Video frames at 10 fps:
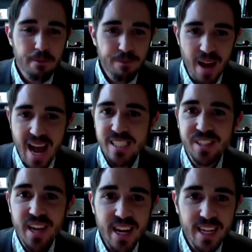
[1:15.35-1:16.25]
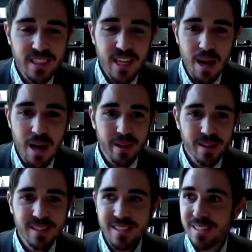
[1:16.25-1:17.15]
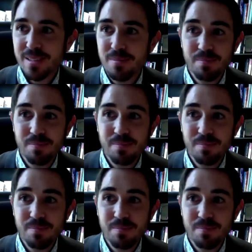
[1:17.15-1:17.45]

fascinating topics